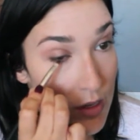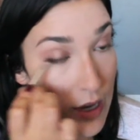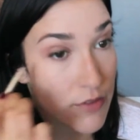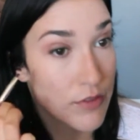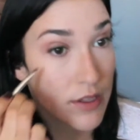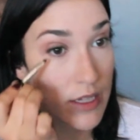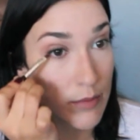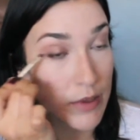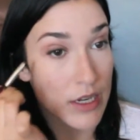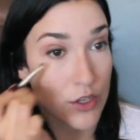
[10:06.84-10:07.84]
I've really
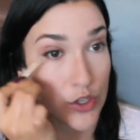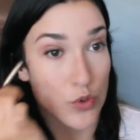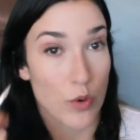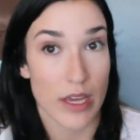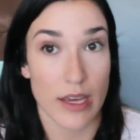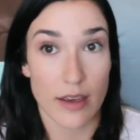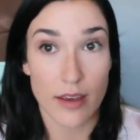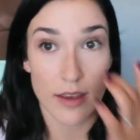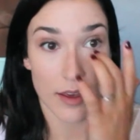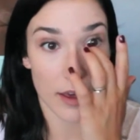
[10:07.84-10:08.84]
been enjoying
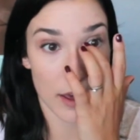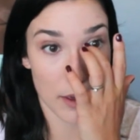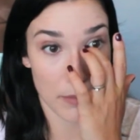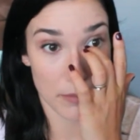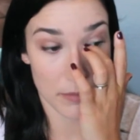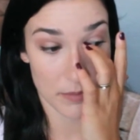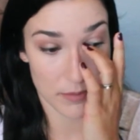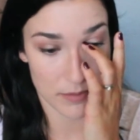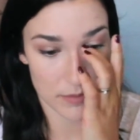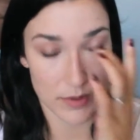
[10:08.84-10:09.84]

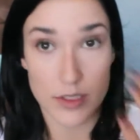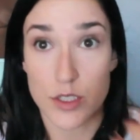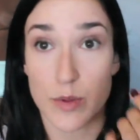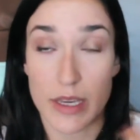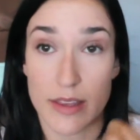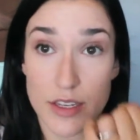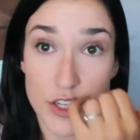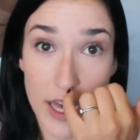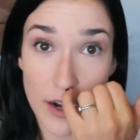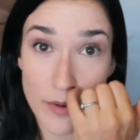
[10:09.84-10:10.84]
doing the
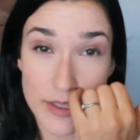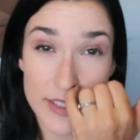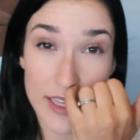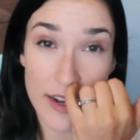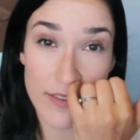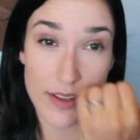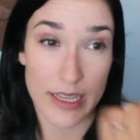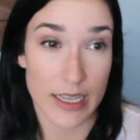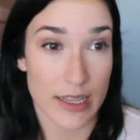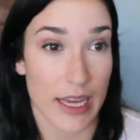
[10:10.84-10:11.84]
shadow instead of
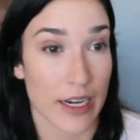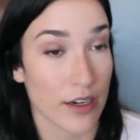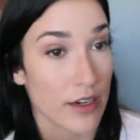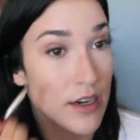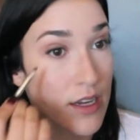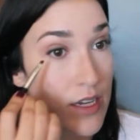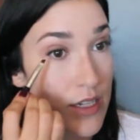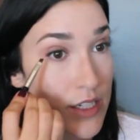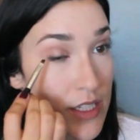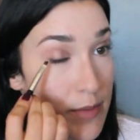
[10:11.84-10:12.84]
like a liner,
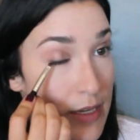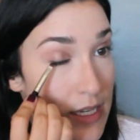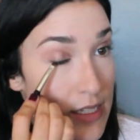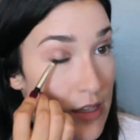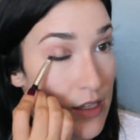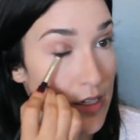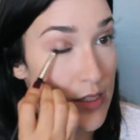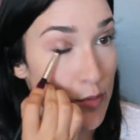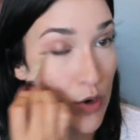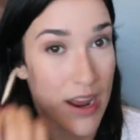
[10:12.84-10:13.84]
just because it looks
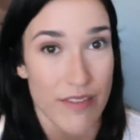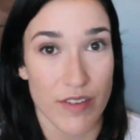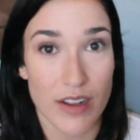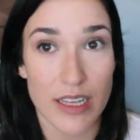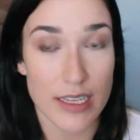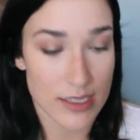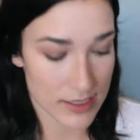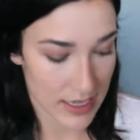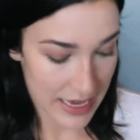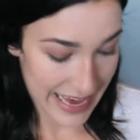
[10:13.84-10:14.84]
more
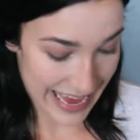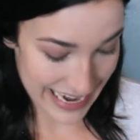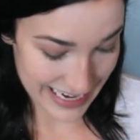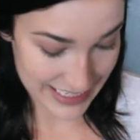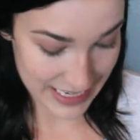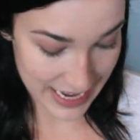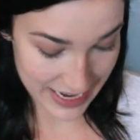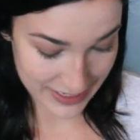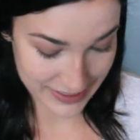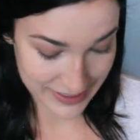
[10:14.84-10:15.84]
effortless and it
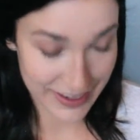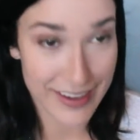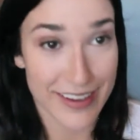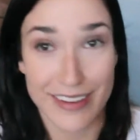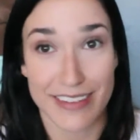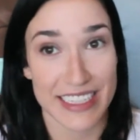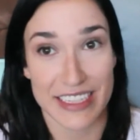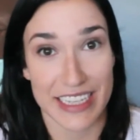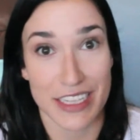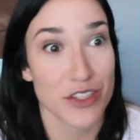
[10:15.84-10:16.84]
takes
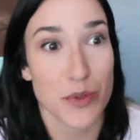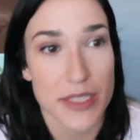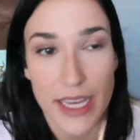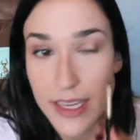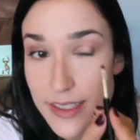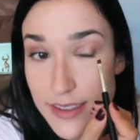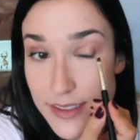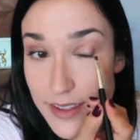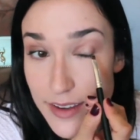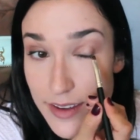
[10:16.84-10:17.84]
like 2
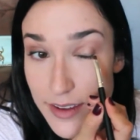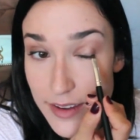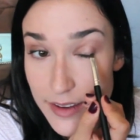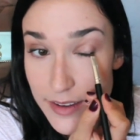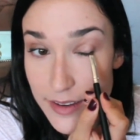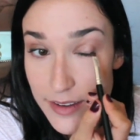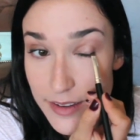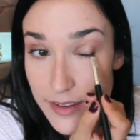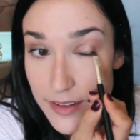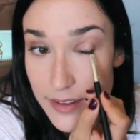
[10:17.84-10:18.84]
seconds.
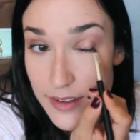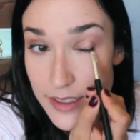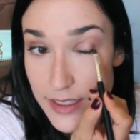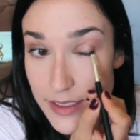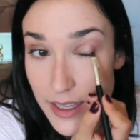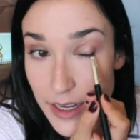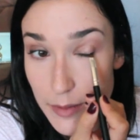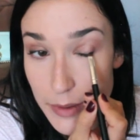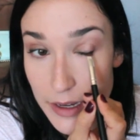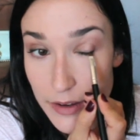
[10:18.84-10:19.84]
Because it's not
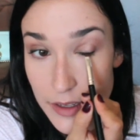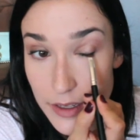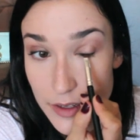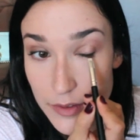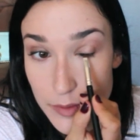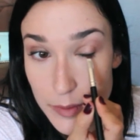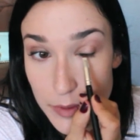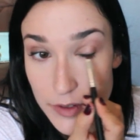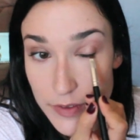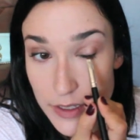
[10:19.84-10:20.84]
about, you know, the
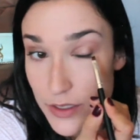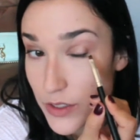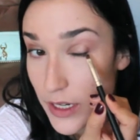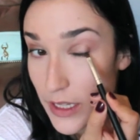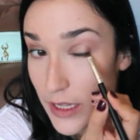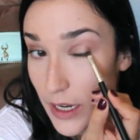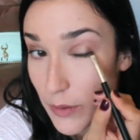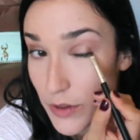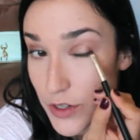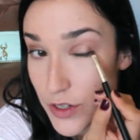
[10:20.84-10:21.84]
perfect straight line,
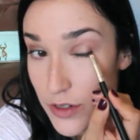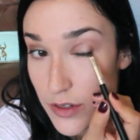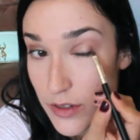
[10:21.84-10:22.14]
which